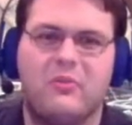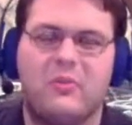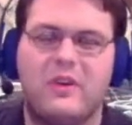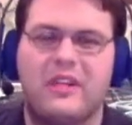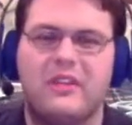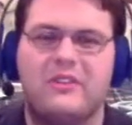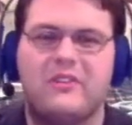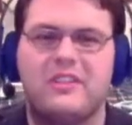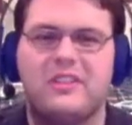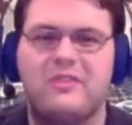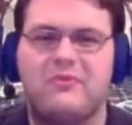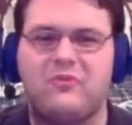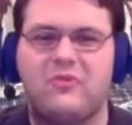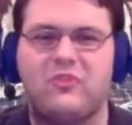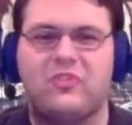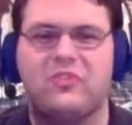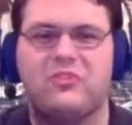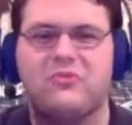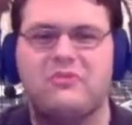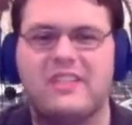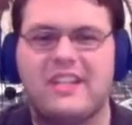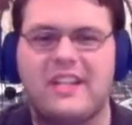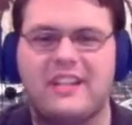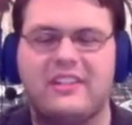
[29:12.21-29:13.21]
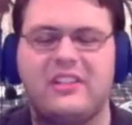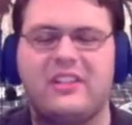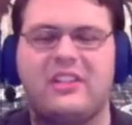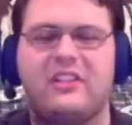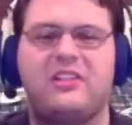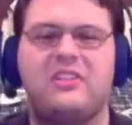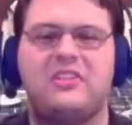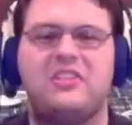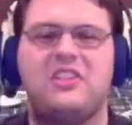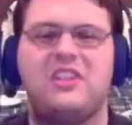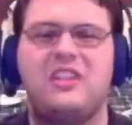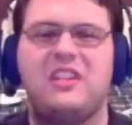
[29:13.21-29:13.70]
whether it's through
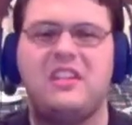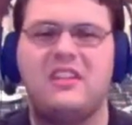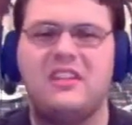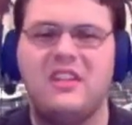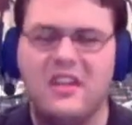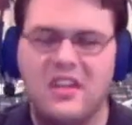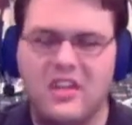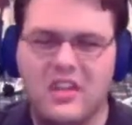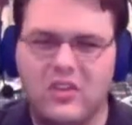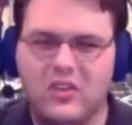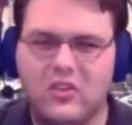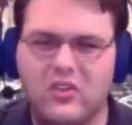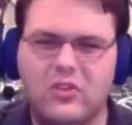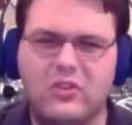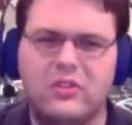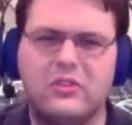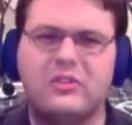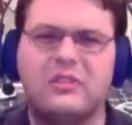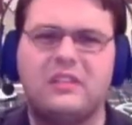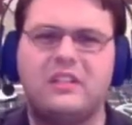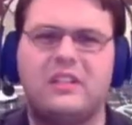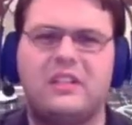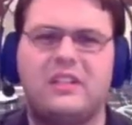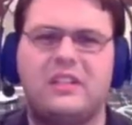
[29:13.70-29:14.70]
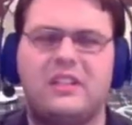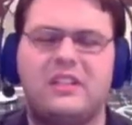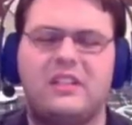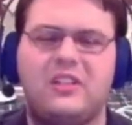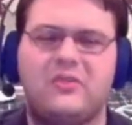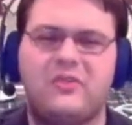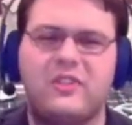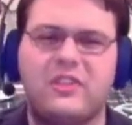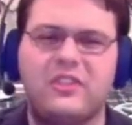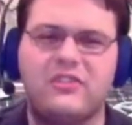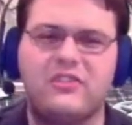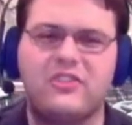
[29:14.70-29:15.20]
technology or, in the
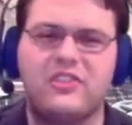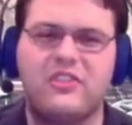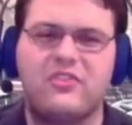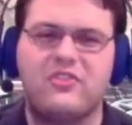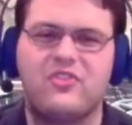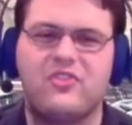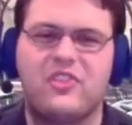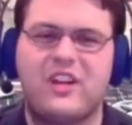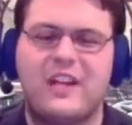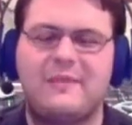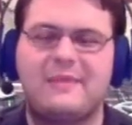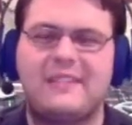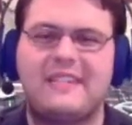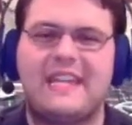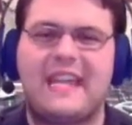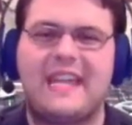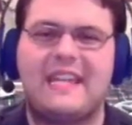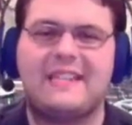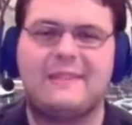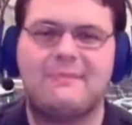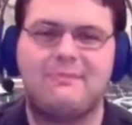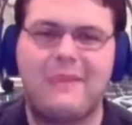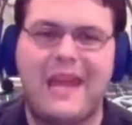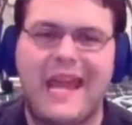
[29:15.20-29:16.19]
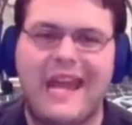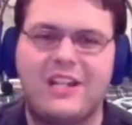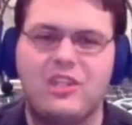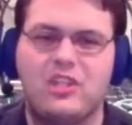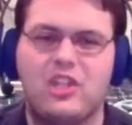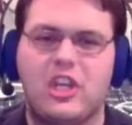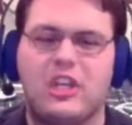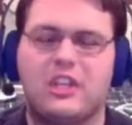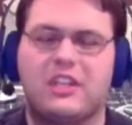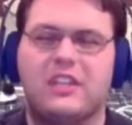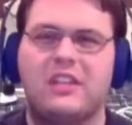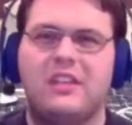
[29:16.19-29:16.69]
Ryuso tribe's case,
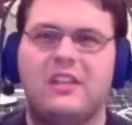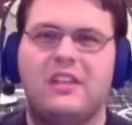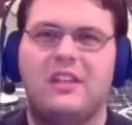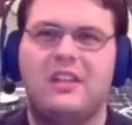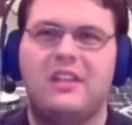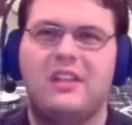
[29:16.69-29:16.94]
magic.